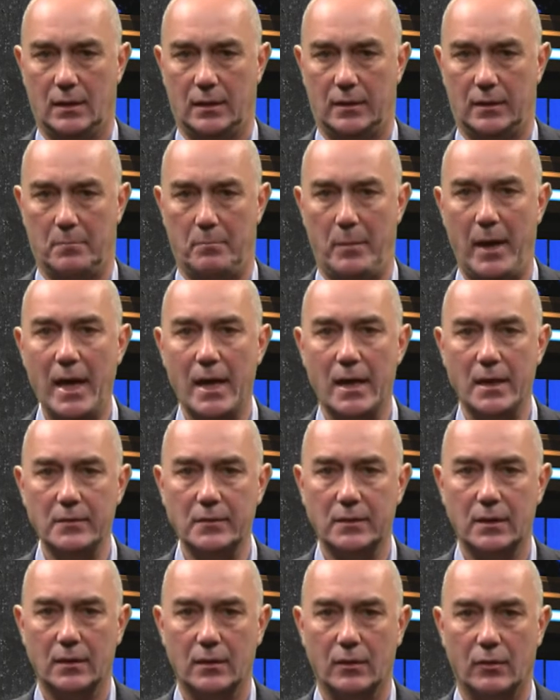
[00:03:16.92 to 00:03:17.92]
The
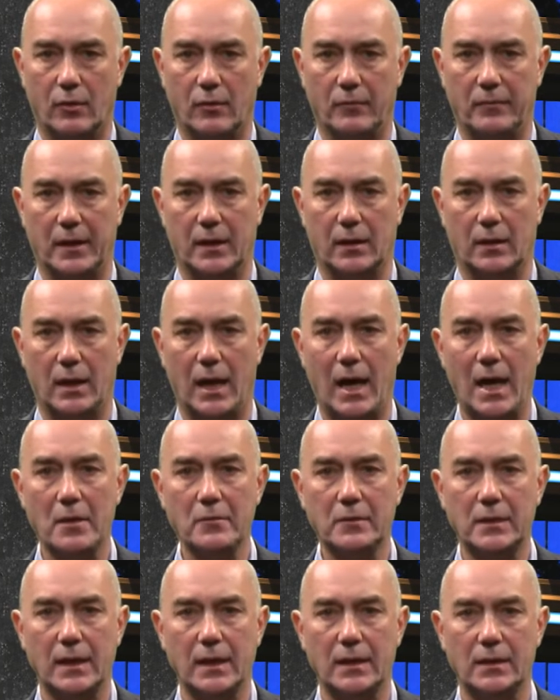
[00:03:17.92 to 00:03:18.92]
band of
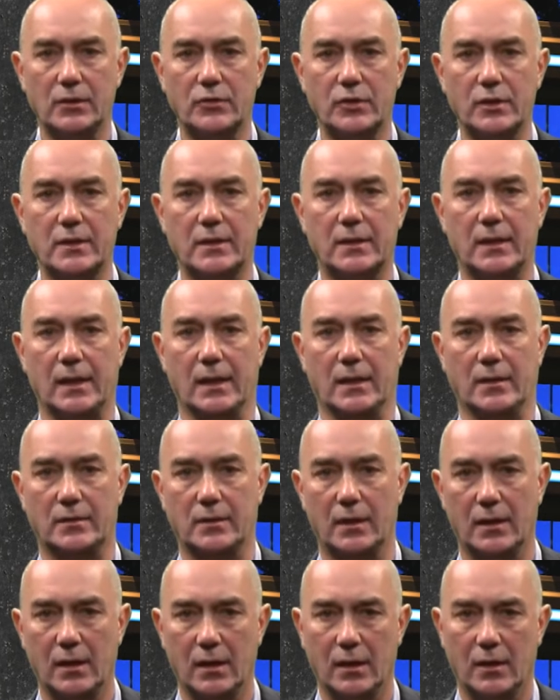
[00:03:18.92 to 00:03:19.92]
allowed energy
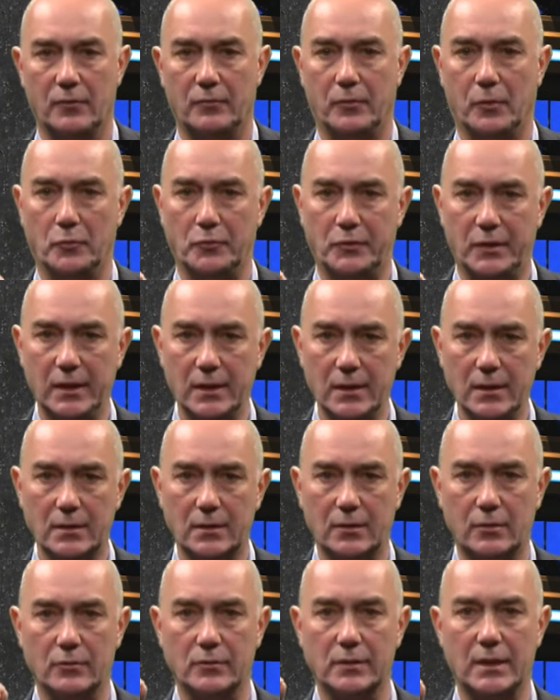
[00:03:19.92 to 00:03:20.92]
states for
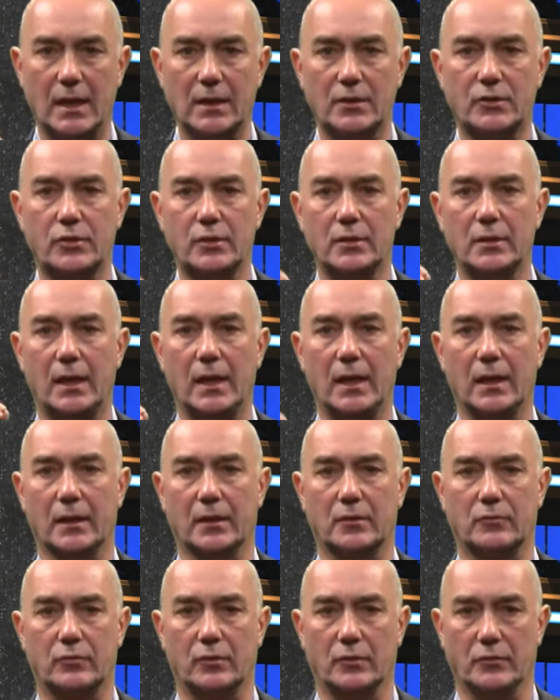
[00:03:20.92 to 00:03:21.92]
these conduction
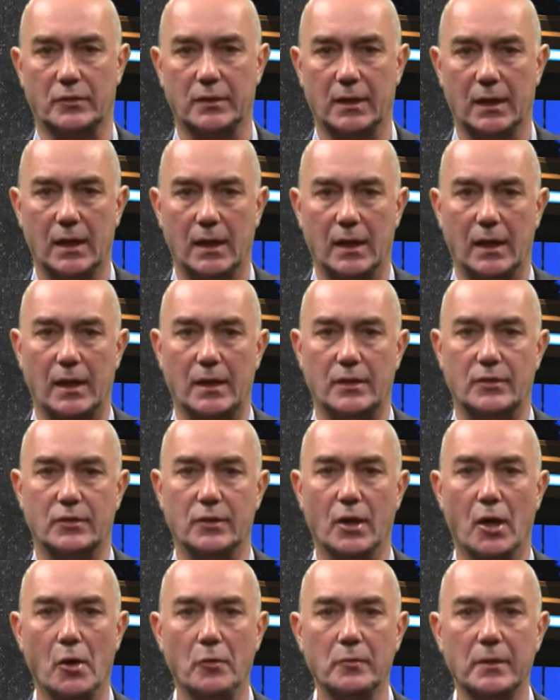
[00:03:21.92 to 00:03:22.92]
electrons is
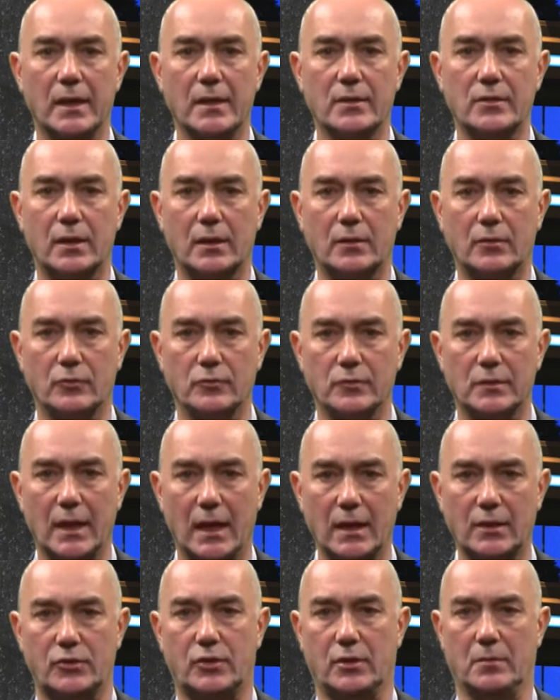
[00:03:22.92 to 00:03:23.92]
known as the
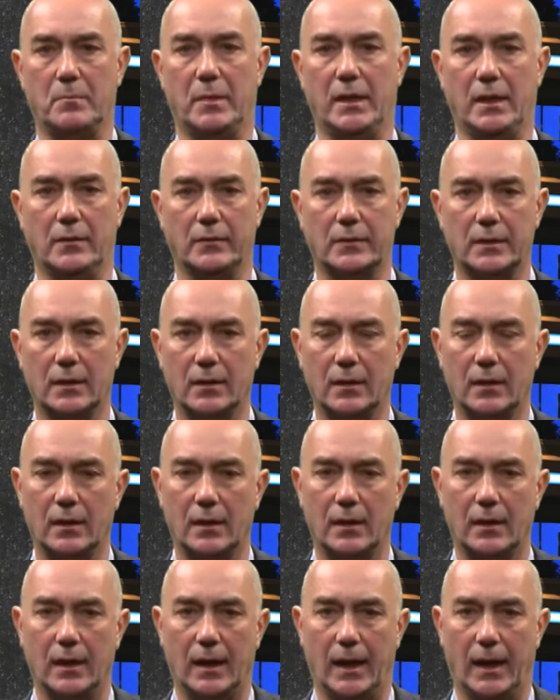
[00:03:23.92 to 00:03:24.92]
conduction band
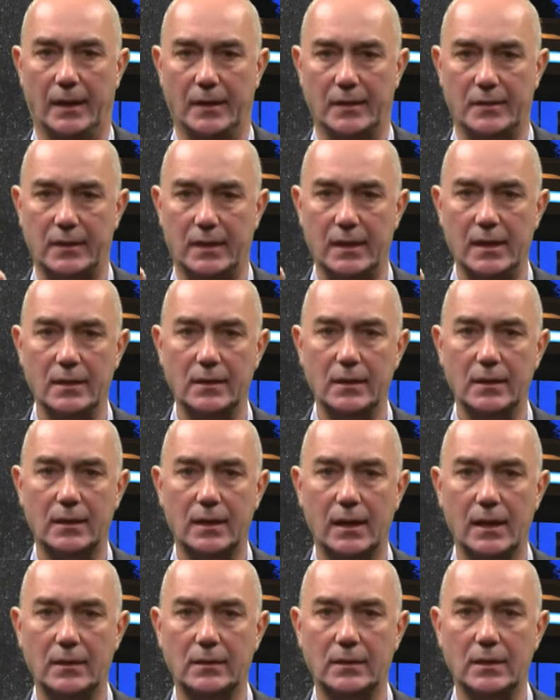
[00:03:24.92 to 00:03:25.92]
and is
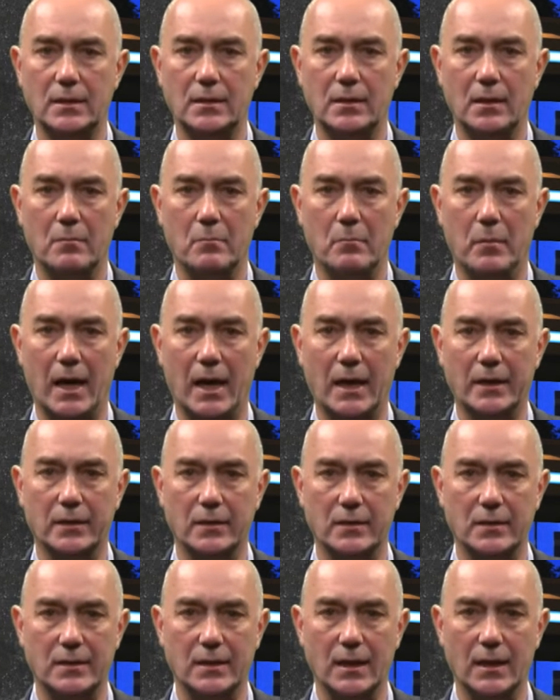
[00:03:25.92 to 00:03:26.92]
indicated by
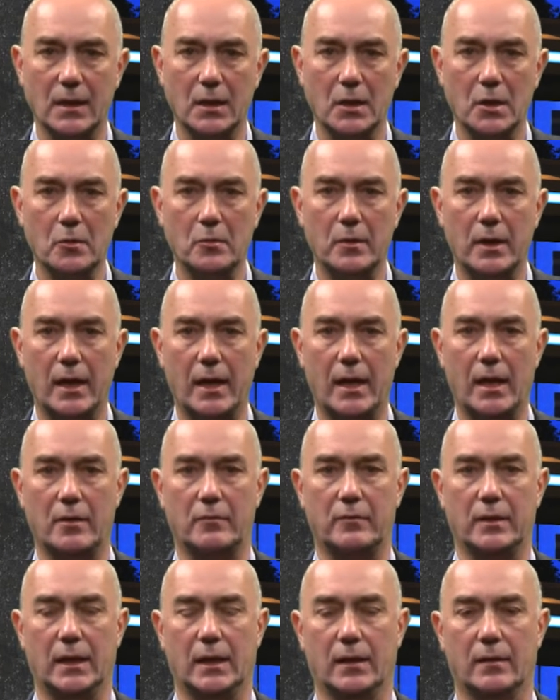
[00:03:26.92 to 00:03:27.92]
the yellow
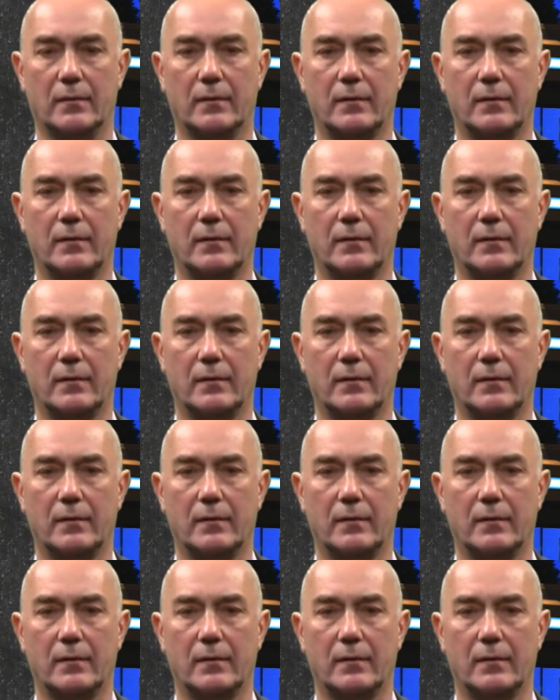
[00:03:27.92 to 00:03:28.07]
area.